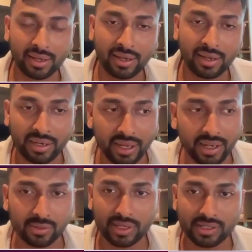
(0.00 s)

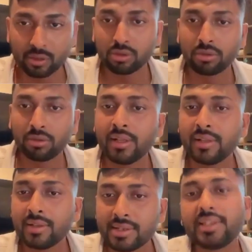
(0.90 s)
India, so let's do
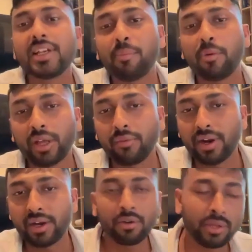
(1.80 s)
Singapore. So I
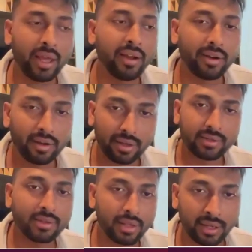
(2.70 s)
went to there,
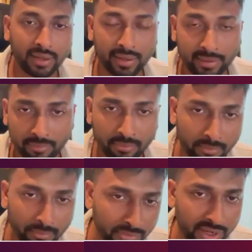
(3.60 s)

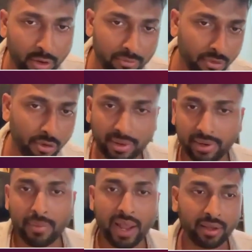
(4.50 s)
filled out form,
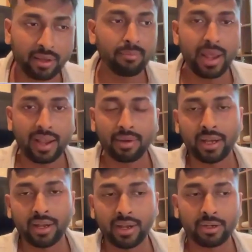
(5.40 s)
and
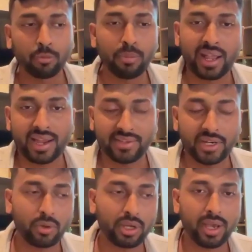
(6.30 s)
to bank I
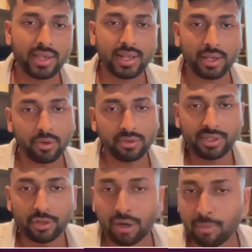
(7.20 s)
said, okay guys, like this
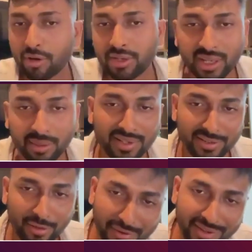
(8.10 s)
is not a blockchain company, it's
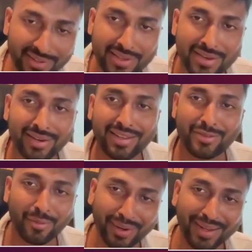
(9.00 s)
a software engineer, it's
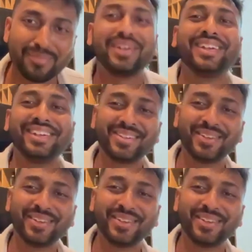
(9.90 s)
a software company.